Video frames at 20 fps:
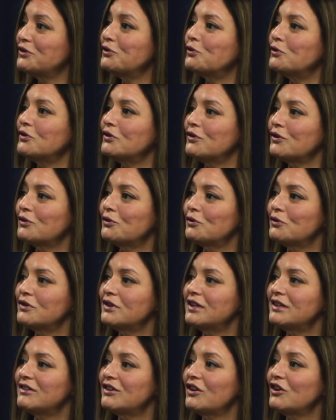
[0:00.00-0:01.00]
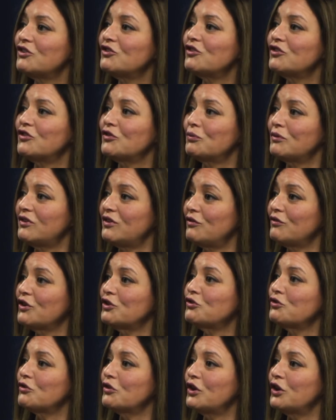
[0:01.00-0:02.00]
Golden Intentions was
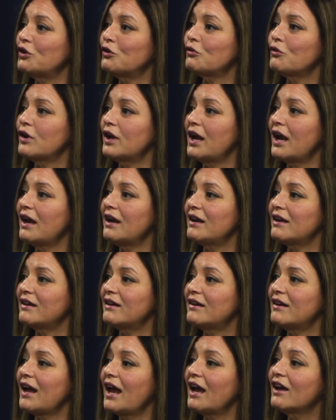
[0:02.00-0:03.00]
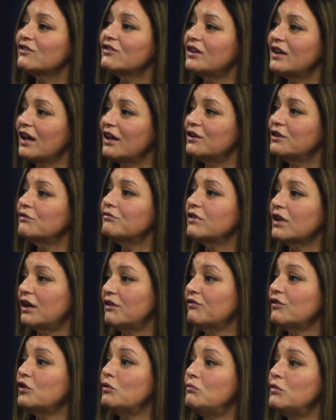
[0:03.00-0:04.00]
eventually created as an
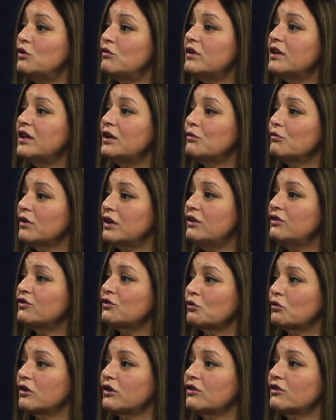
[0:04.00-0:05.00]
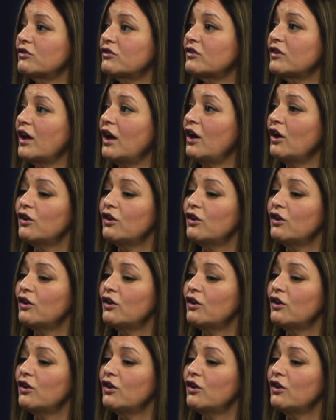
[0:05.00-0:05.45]
end-of-life community resource